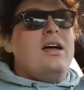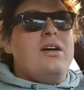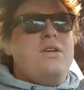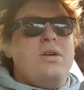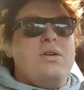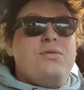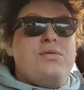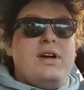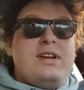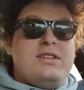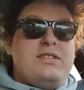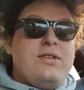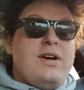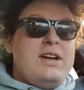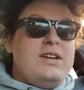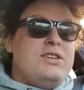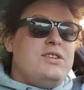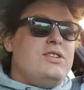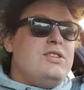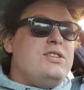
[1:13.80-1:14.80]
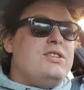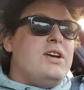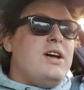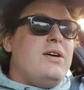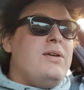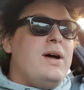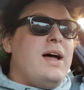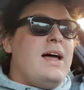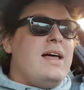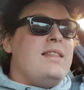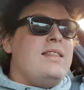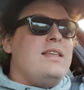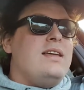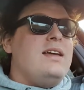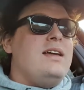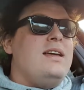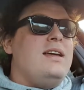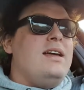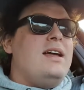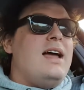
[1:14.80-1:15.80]
restoration show at
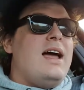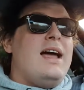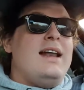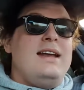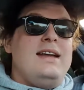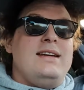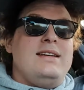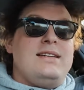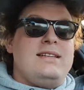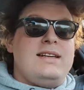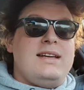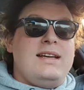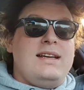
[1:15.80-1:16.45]
the NEC